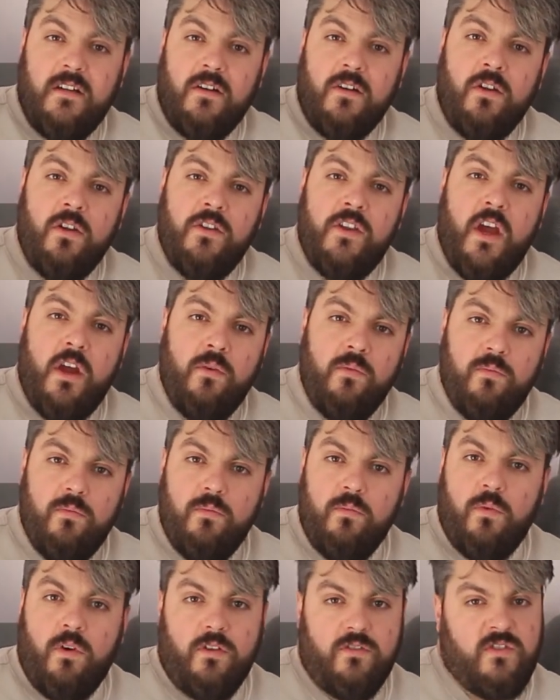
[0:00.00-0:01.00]
Although,
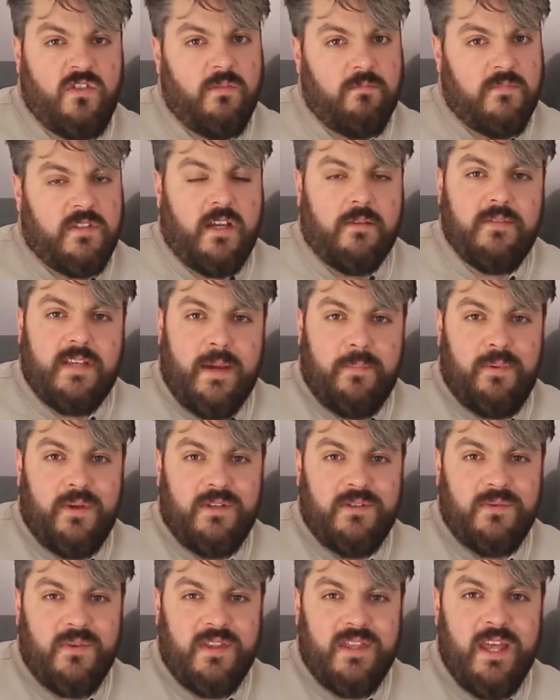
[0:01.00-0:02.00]
what sometimes
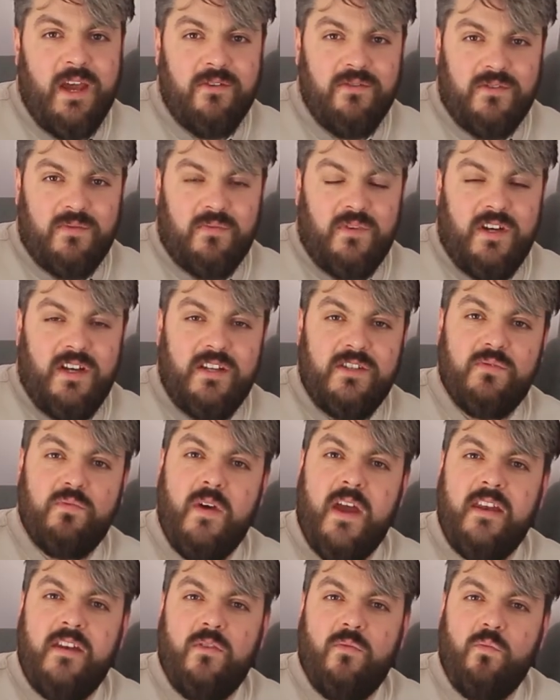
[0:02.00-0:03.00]
happens with those words
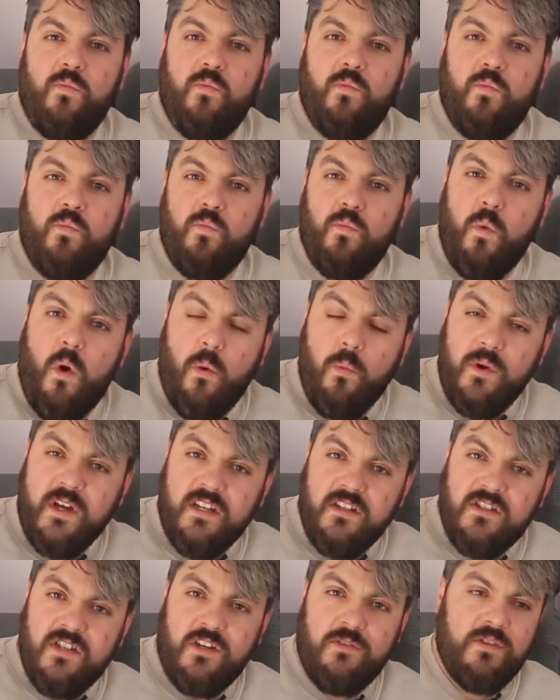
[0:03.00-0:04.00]
when what we
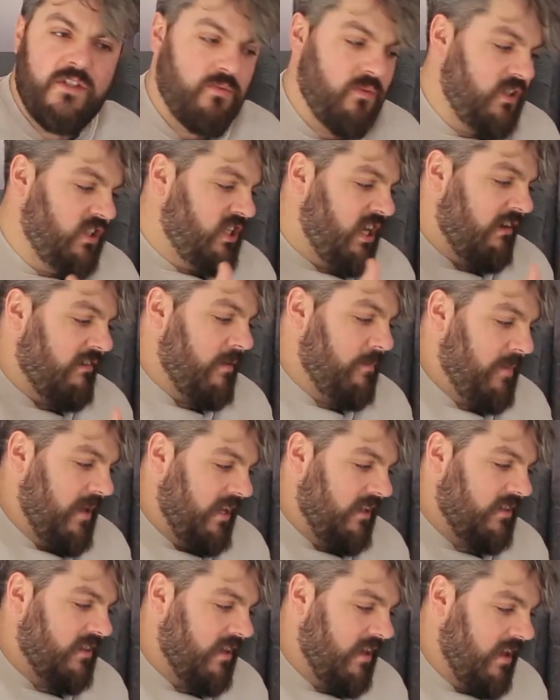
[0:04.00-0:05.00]
do is we cherry
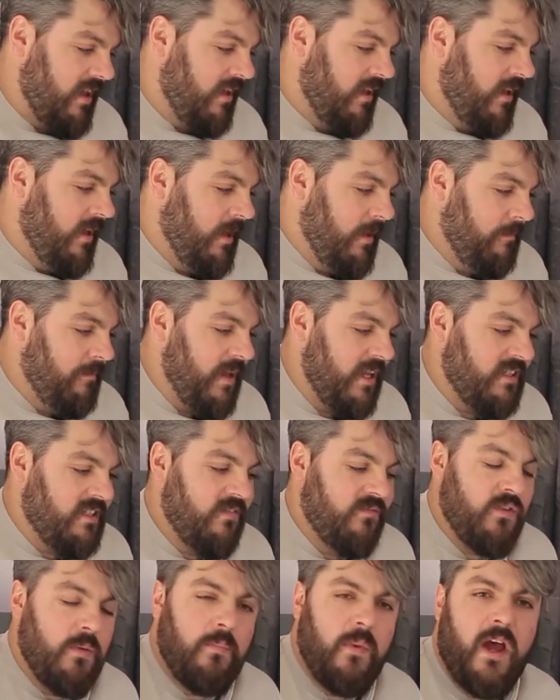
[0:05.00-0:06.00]
pick the bits
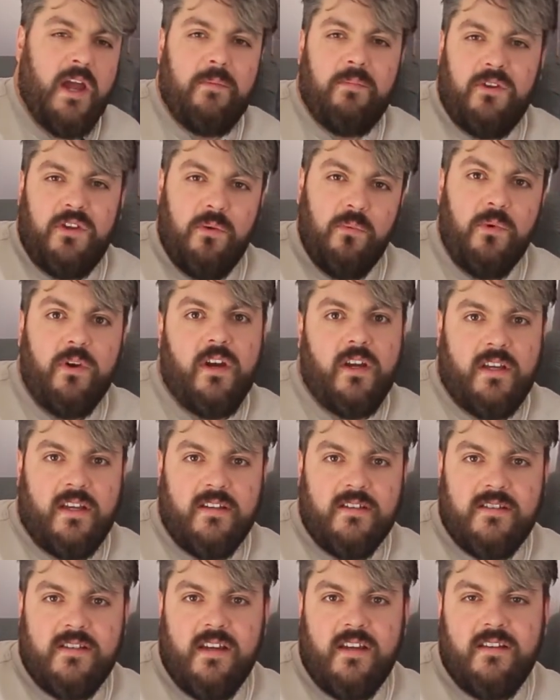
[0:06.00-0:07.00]
of the Bible that work
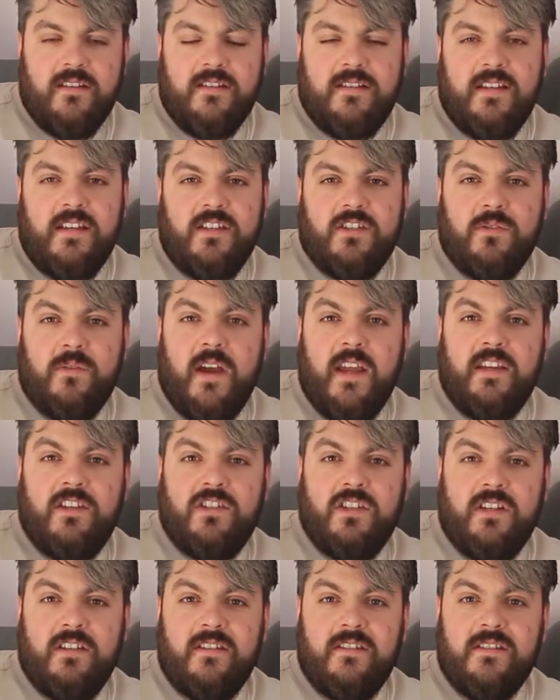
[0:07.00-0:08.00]
in certain
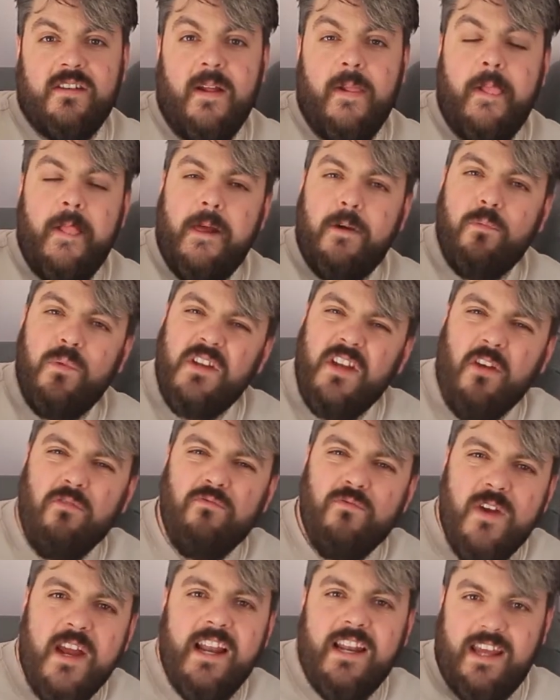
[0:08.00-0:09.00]
situations, we
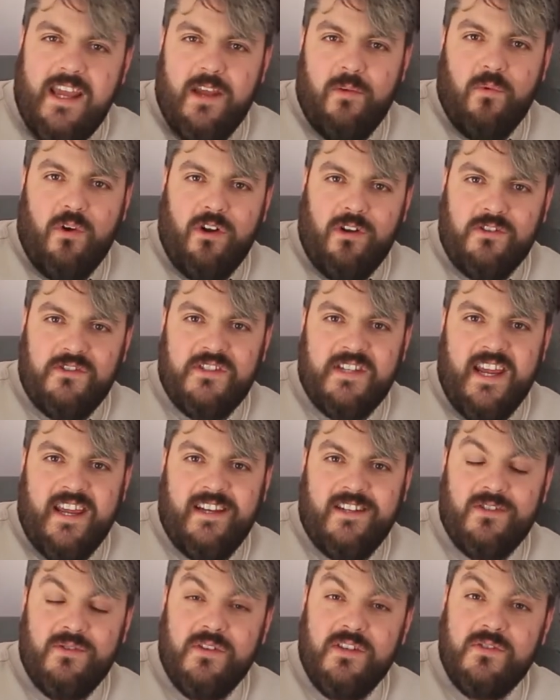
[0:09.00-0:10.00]
don't really hear what God's
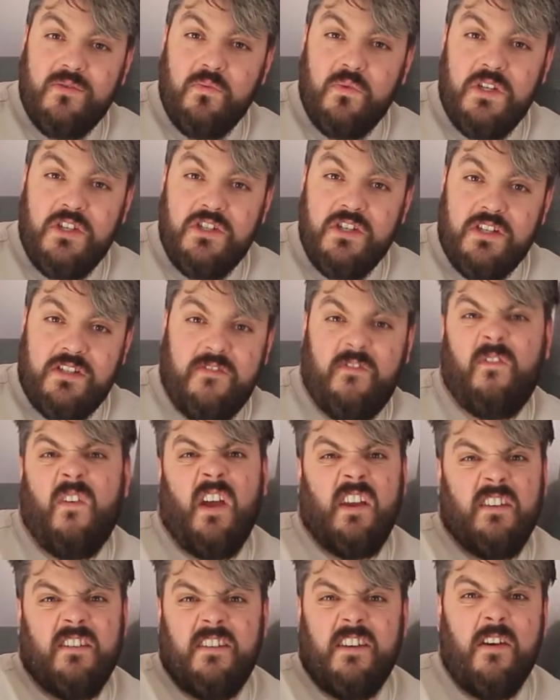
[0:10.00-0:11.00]
saying to us, we just
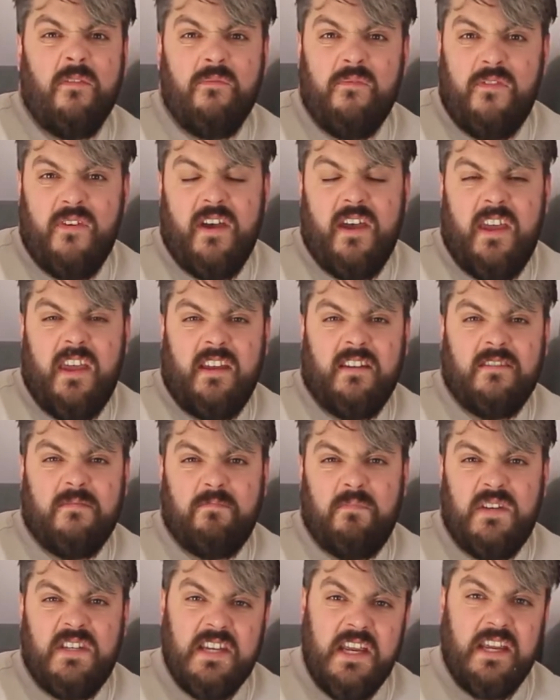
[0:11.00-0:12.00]
find comfort in
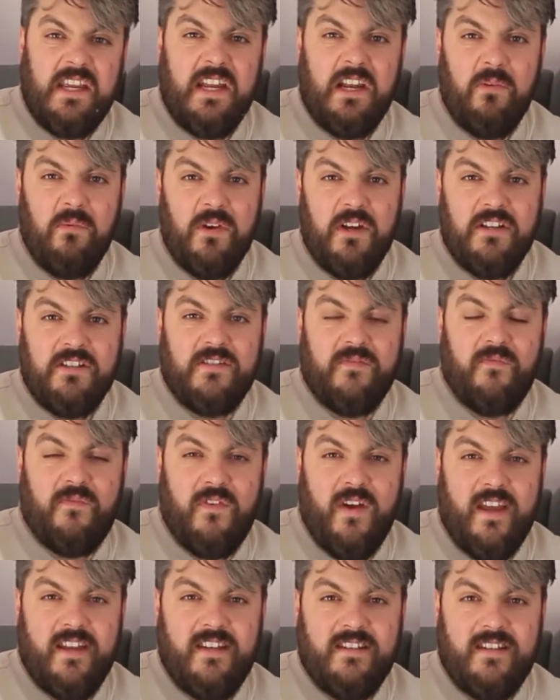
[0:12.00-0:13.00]
particular words and
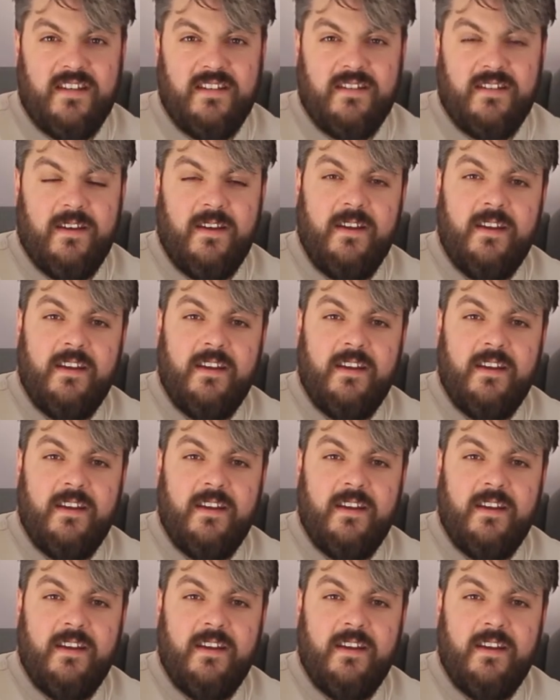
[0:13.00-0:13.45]
phrases.